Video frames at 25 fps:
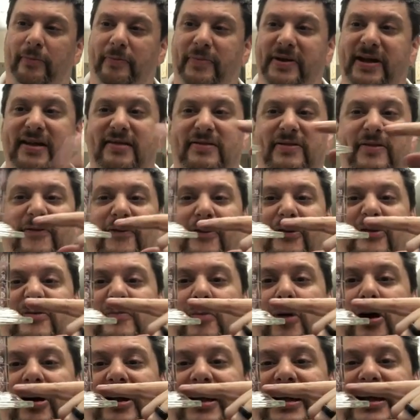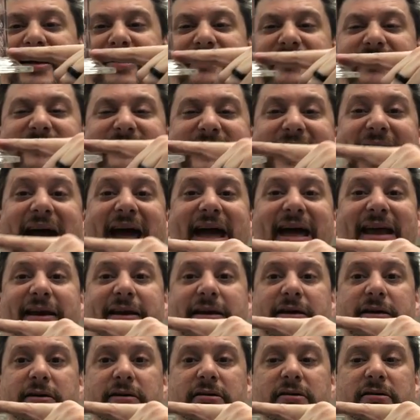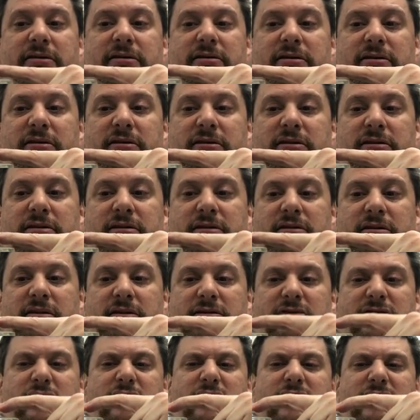because the first marking is at 10. So you